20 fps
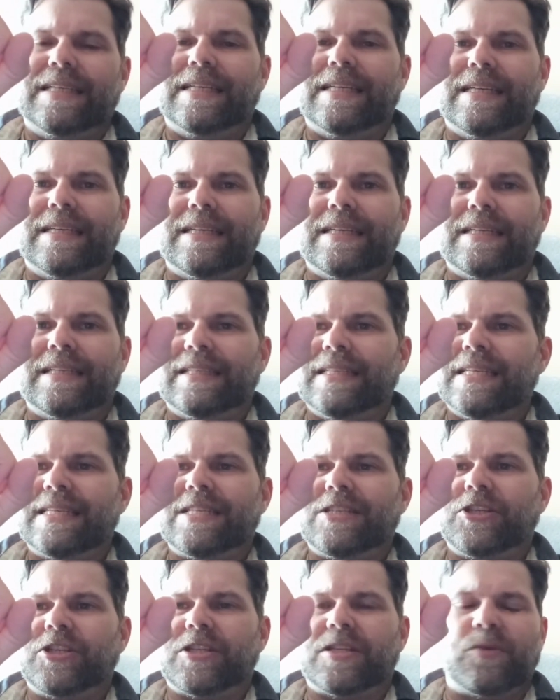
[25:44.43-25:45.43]
and
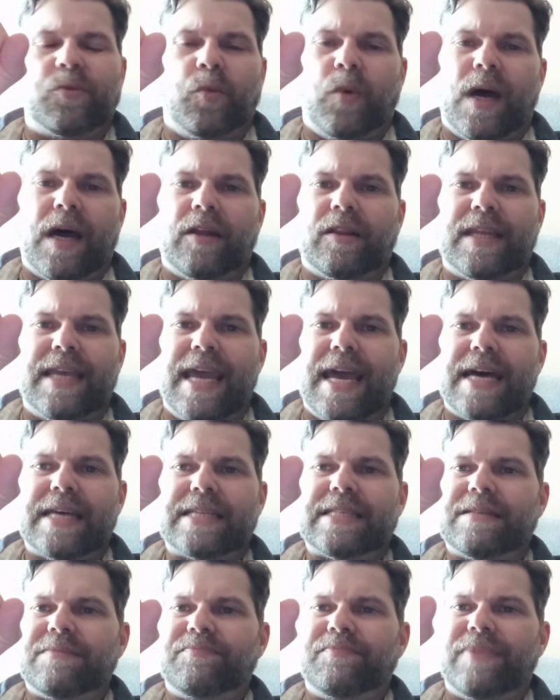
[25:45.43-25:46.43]
this is just a wild
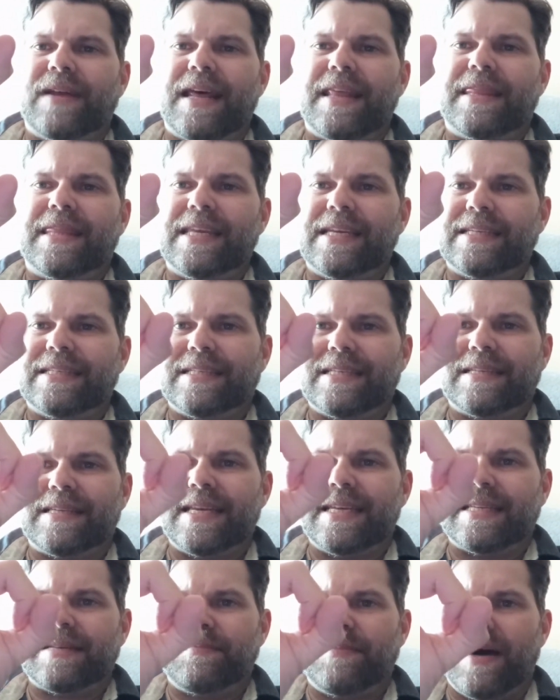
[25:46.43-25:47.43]
guess, but I think
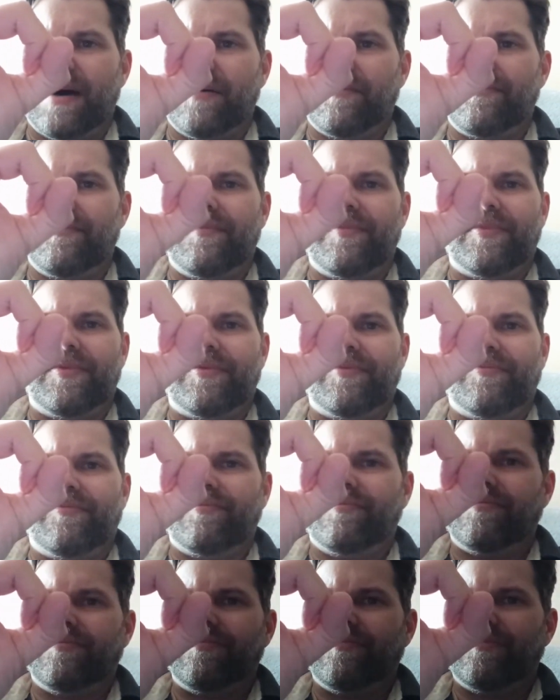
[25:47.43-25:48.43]
it's about
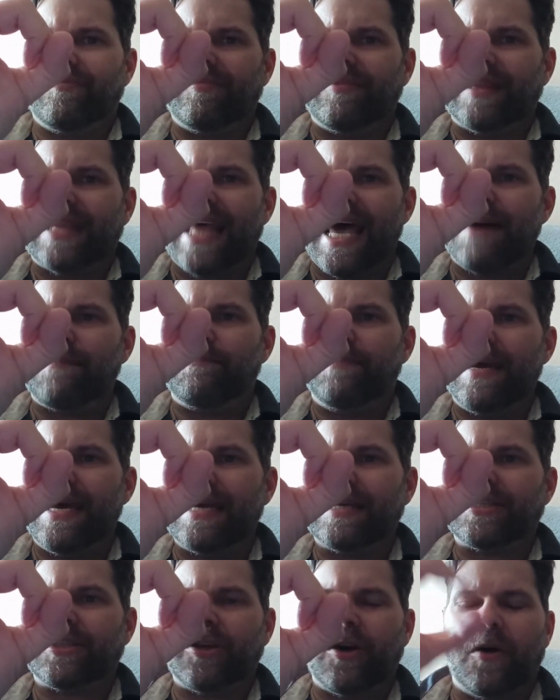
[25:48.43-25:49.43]
that
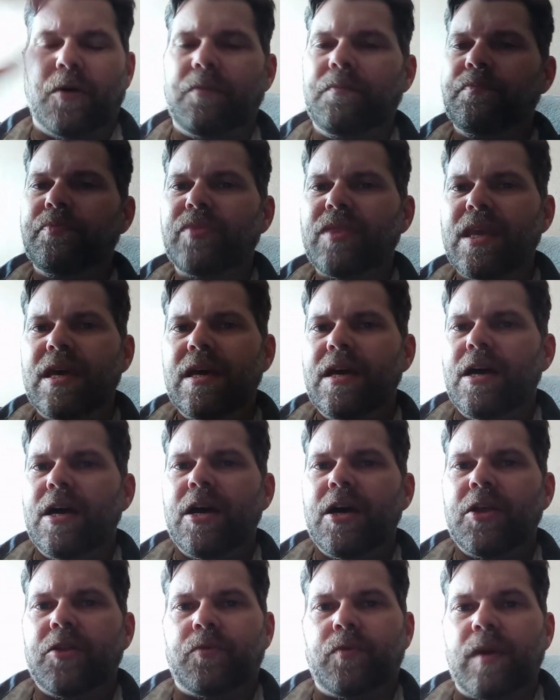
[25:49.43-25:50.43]
big. So
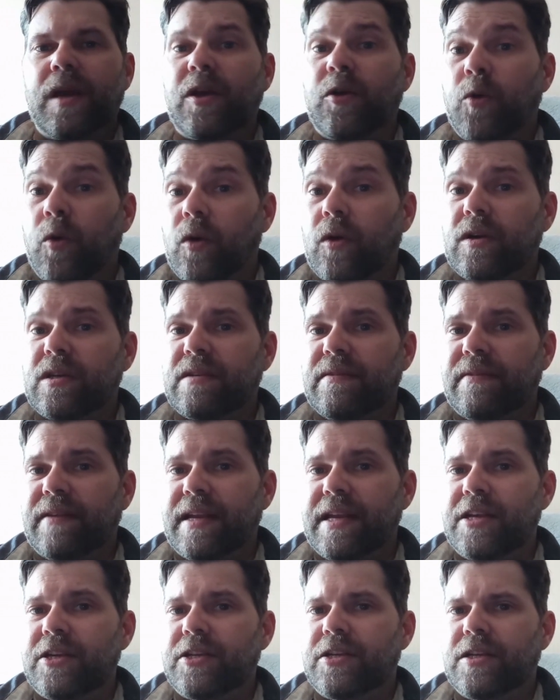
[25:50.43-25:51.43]
3/4 of
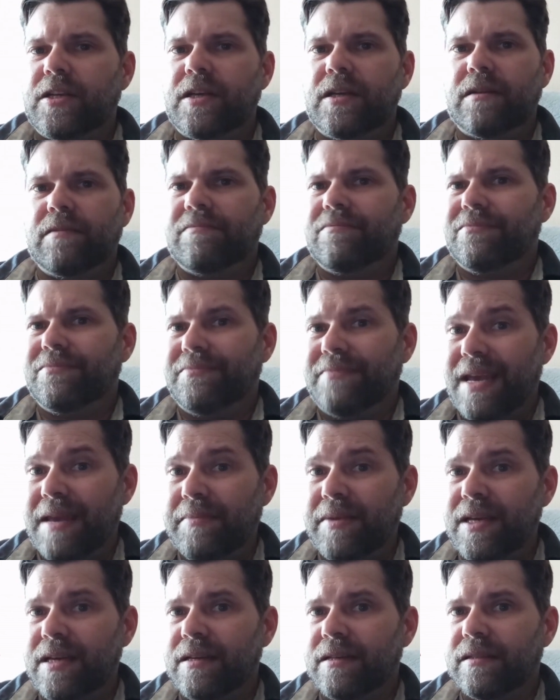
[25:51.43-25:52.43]
an inch,
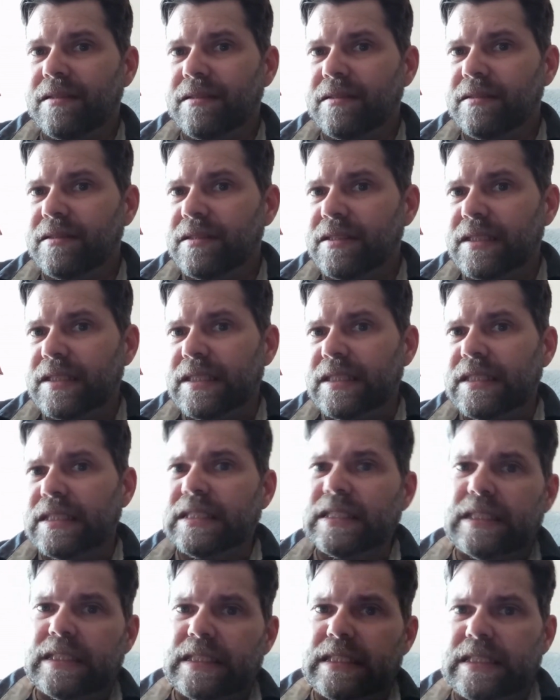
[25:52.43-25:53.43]
maybe,
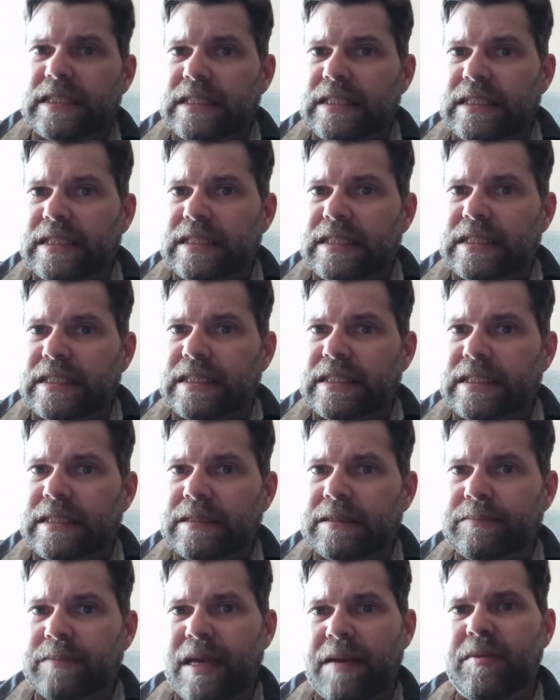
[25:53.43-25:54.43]

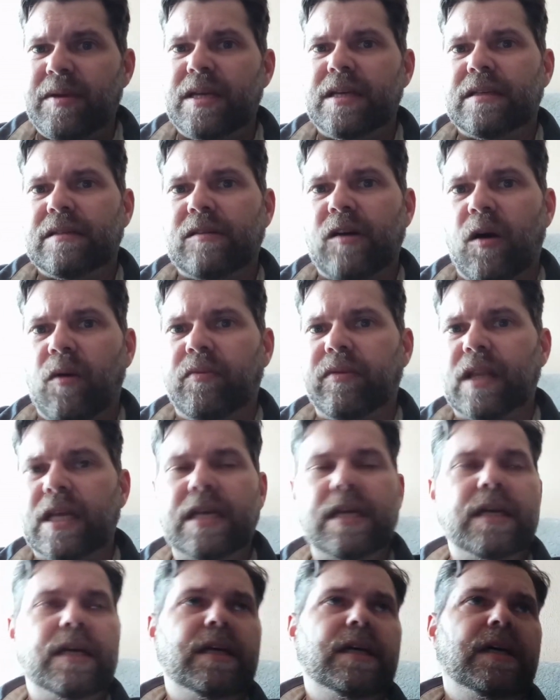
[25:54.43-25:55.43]
maybe, hopefully,